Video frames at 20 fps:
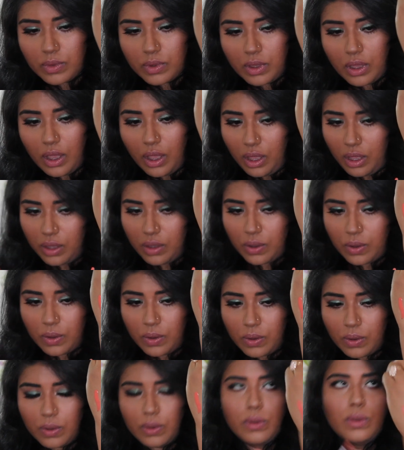Huh,
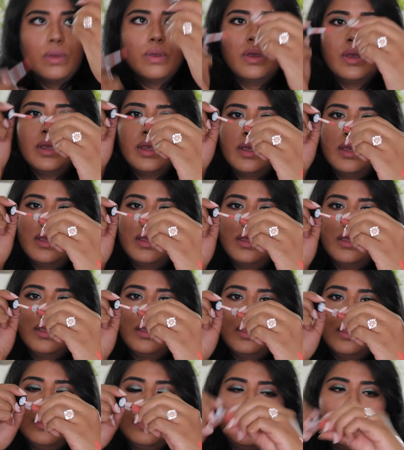
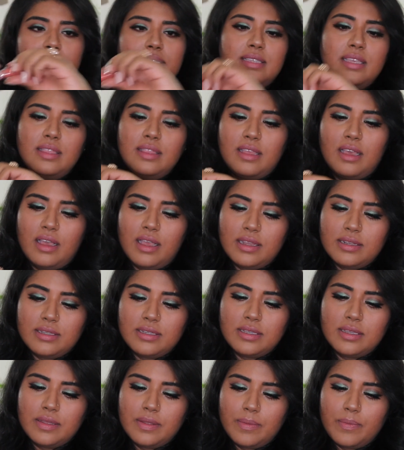that's a
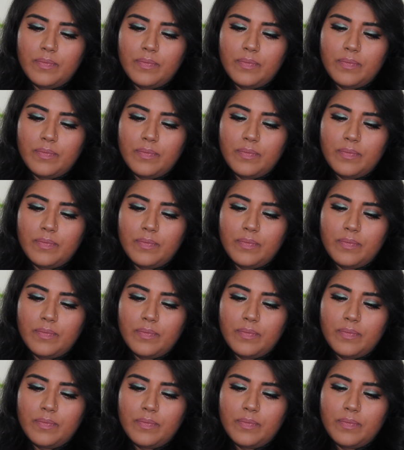lot.